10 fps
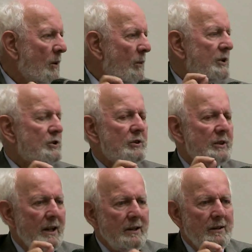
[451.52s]
which
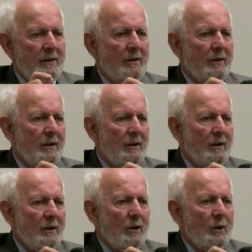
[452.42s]
tend
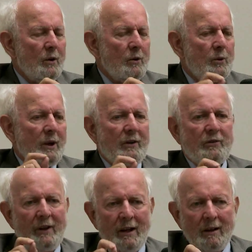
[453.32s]
to
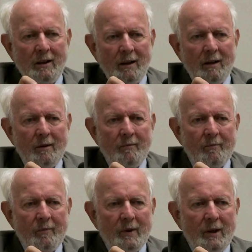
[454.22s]
excel
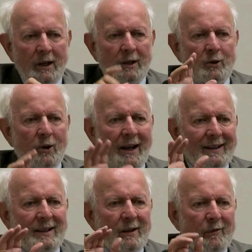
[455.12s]
in
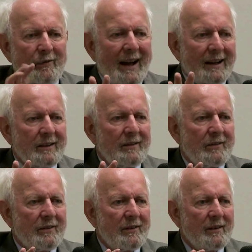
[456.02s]
collecting
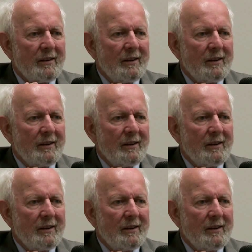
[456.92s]
facts,